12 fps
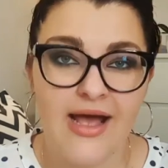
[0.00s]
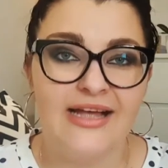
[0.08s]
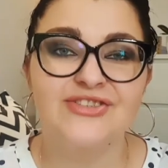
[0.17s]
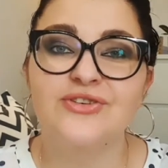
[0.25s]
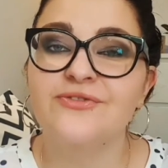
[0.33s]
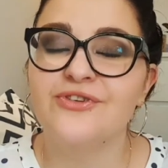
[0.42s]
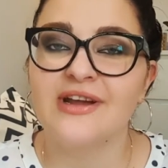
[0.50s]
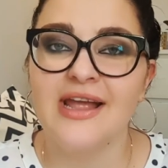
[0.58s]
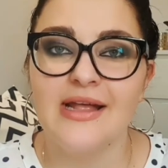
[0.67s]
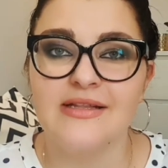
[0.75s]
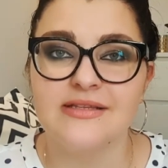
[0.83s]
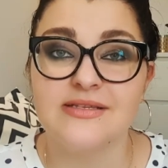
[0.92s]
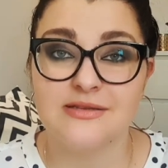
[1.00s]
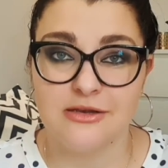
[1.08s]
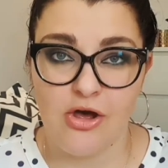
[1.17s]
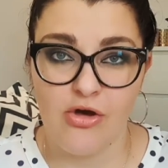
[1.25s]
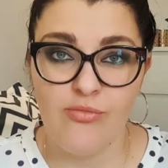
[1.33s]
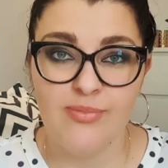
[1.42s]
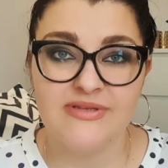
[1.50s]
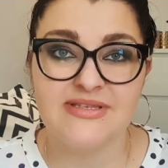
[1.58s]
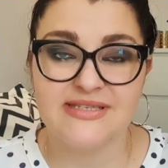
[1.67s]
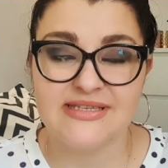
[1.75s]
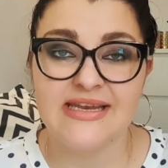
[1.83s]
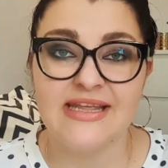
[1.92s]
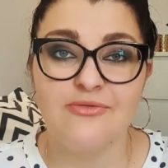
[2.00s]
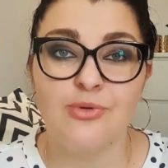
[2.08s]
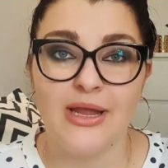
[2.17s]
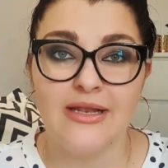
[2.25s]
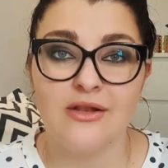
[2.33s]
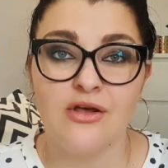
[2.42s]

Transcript: And don't forget, slow but steady weight